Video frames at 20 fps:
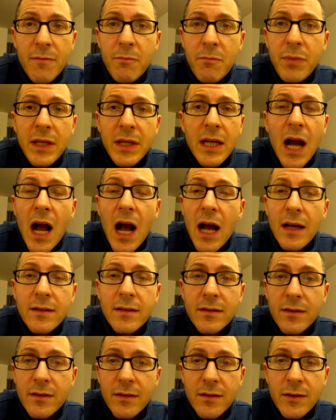
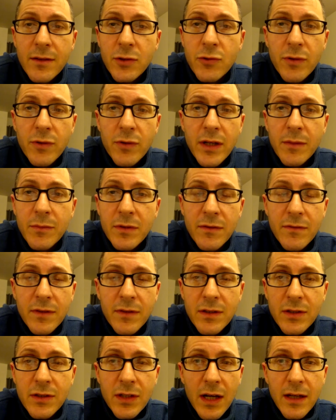beyond the dreams of
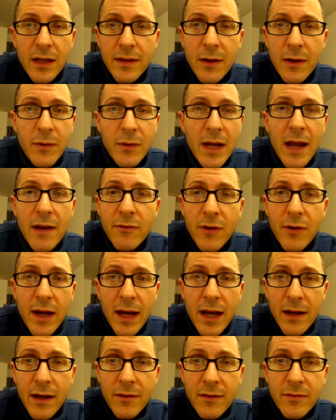this child that would ever
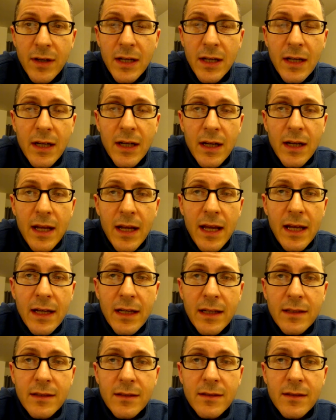have,
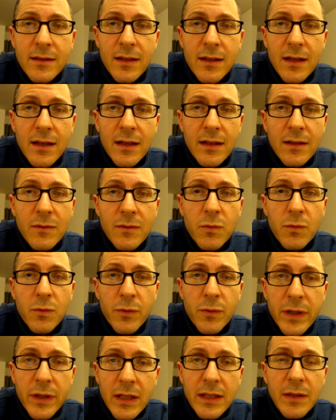and
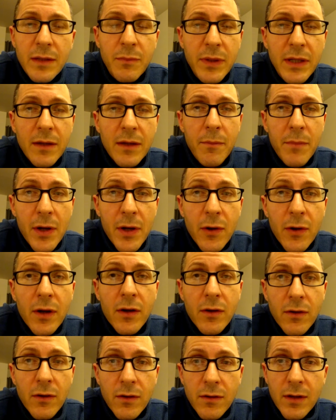really be a
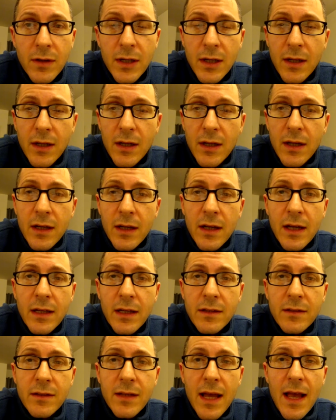miracle.
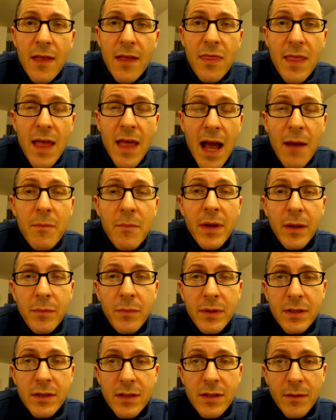And that may
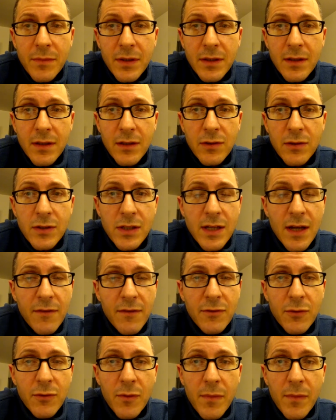be something that you just
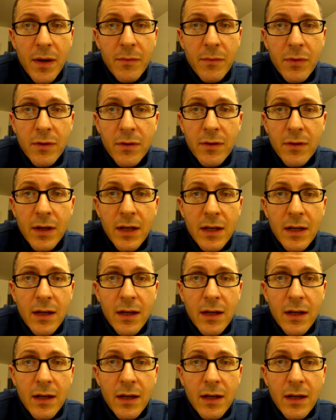have to remember